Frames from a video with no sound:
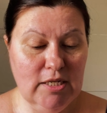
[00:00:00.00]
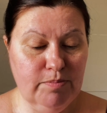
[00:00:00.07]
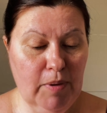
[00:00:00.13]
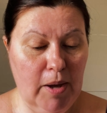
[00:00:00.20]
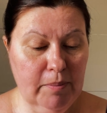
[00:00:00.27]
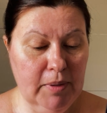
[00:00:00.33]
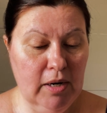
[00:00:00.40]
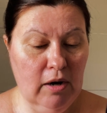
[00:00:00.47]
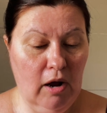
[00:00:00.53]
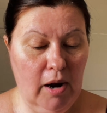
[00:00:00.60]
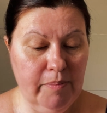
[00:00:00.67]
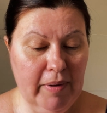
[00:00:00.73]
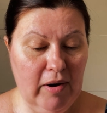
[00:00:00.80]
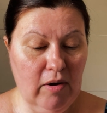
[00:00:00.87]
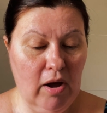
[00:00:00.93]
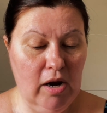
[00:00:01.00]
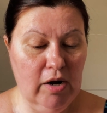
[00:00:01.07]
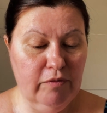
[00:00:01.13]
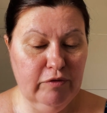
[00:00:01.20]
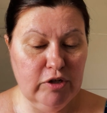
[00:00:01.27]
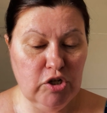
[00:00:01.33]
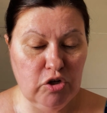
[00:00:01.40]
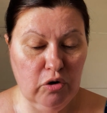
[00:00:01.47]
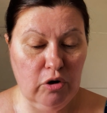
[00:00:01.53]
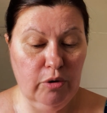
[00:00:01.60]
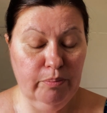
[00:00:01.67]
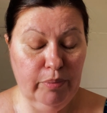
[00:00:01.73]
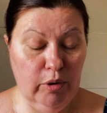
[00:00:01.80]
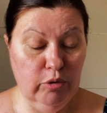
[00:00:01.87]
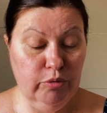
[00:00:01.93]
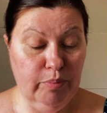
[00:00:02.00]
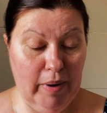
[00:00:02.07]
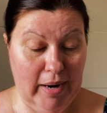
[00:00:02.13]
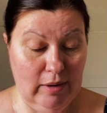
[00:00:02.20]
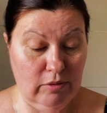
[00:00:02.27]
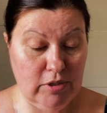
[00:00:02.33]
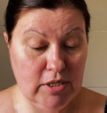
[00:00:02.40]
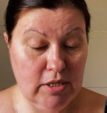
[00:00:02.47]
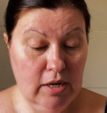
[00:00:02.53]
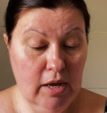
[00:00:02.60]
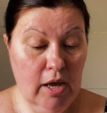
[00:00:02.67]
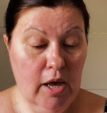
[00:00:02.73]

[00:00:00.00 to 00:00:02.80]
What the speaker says: permanent eyebrow colour for strong and bold brows.